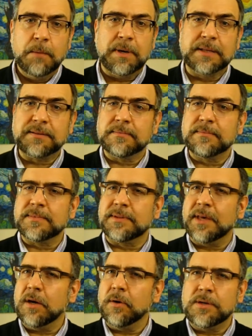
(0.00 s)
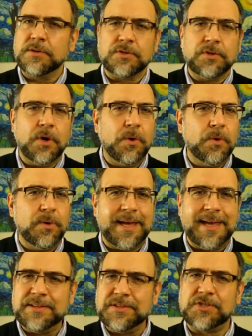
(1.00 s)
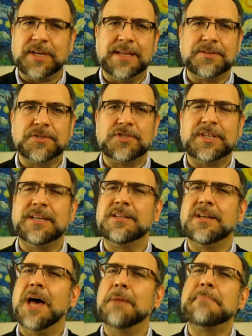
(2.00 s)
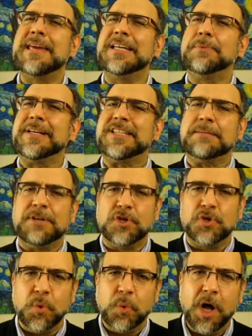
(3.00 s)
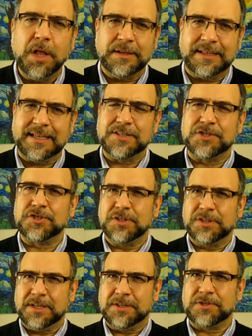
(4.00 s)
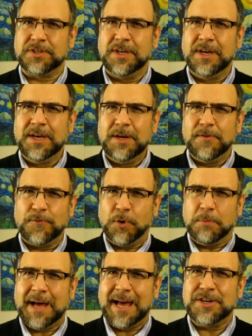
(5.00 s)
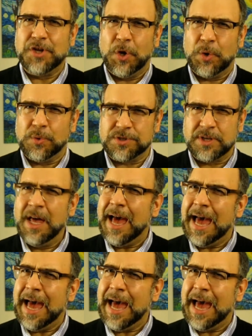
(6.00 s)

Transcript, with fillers: but there is no incense and not many redeeming qualities to this for my nose,